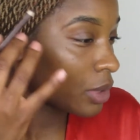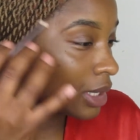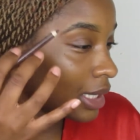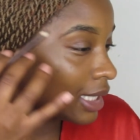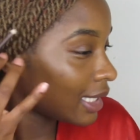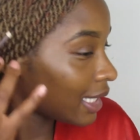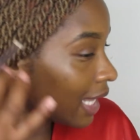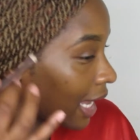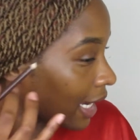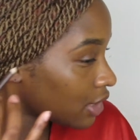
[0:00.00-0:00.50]

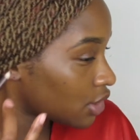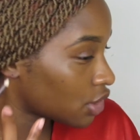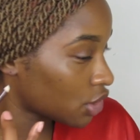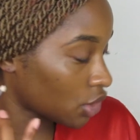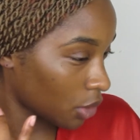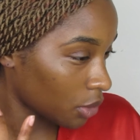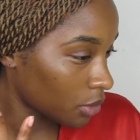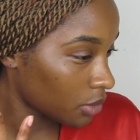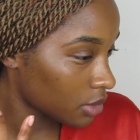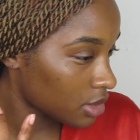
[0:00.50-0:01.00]
really light
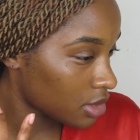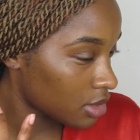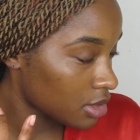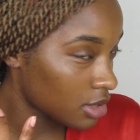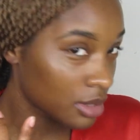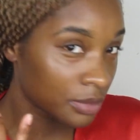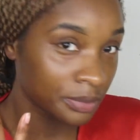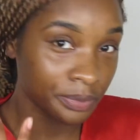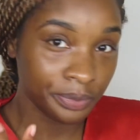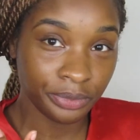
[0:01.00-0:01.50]

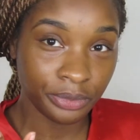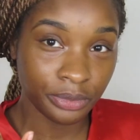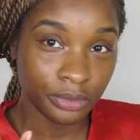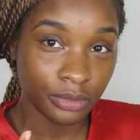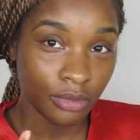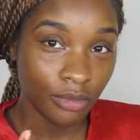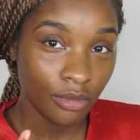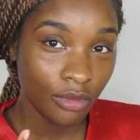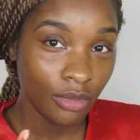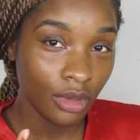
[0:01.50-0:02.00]
strokes.
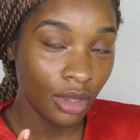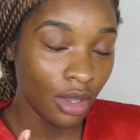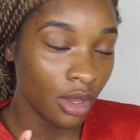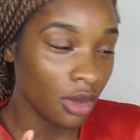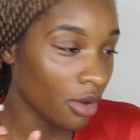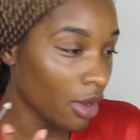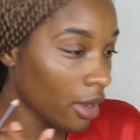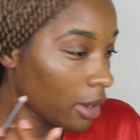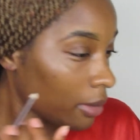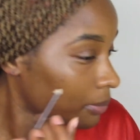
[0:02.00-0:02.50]

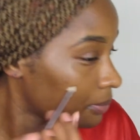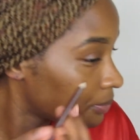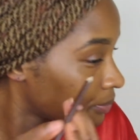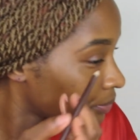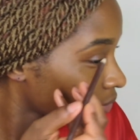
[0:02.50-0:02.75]
Okay?